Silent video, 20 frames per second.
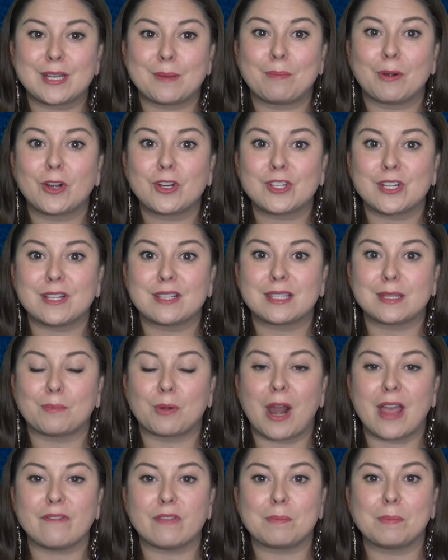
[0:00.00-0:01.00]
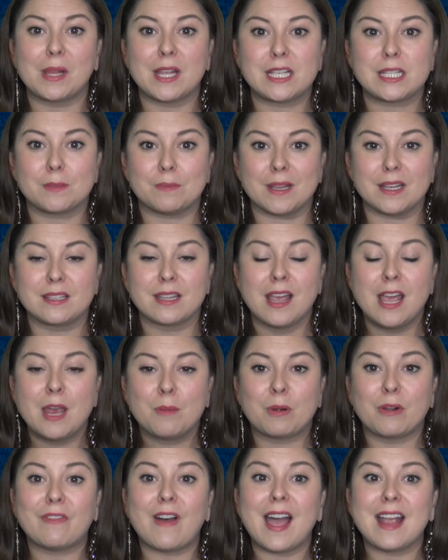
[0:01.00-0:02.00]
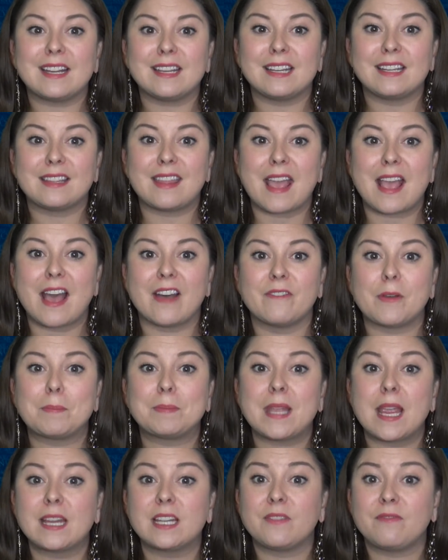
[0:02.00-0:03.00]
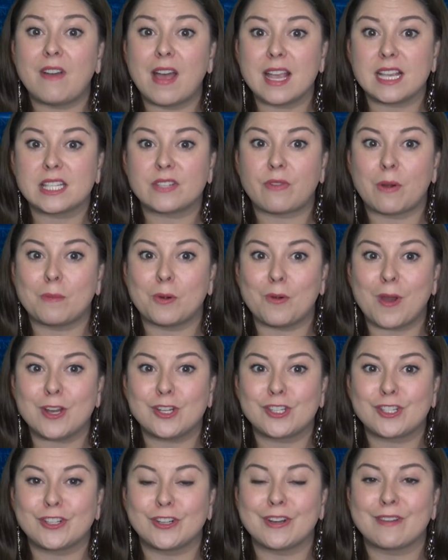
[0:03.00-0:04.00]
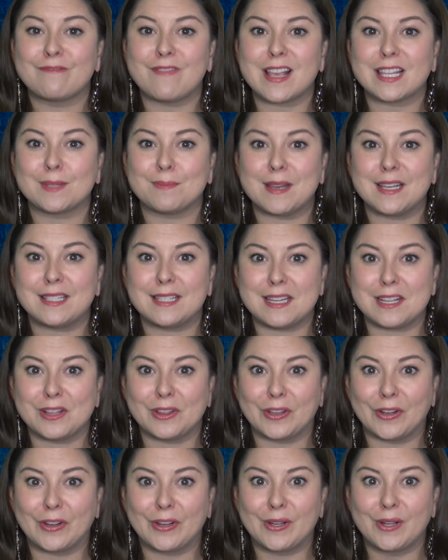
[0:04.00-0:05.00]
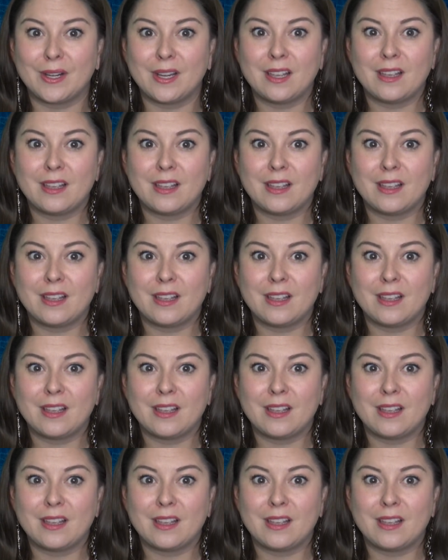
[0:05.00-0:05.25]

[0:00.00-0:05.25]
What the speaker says: to purchase the private placement, provided they have obtained advice from a registered investment dealer.